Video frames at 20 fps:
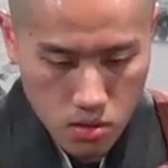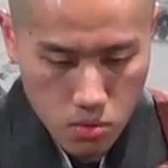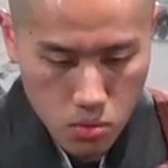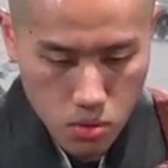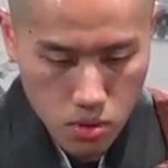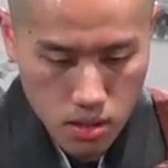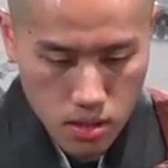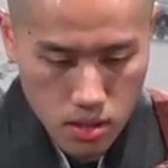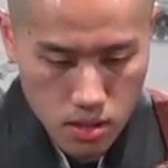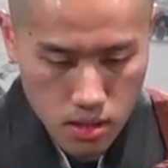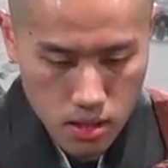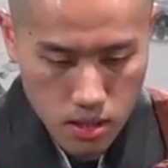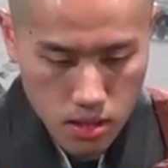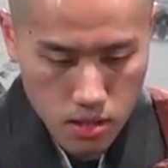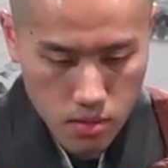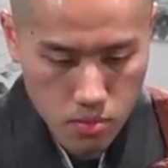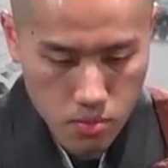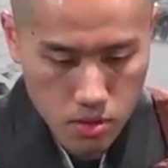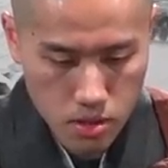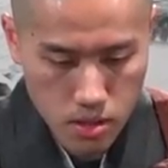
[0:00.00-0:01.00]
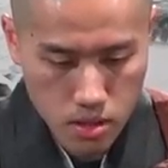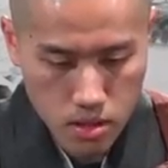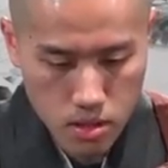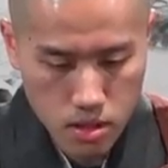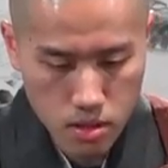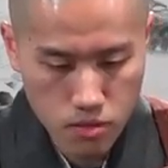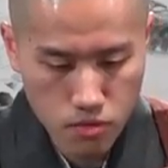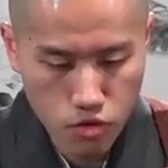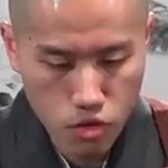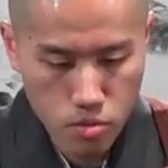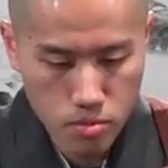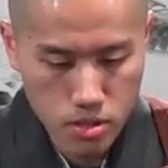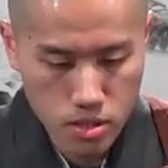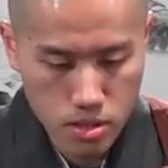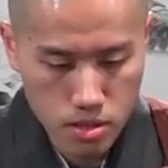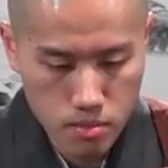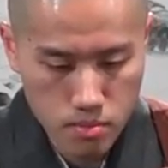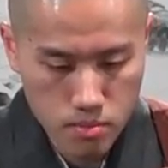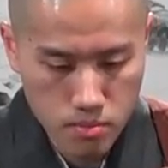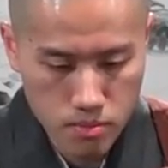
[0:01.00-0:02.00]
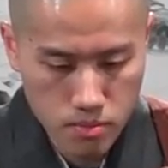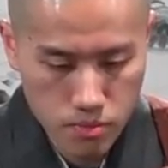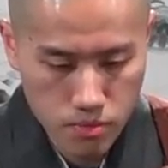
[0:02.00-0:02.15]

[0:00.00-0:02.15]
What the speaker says: wouldn't it be conformism?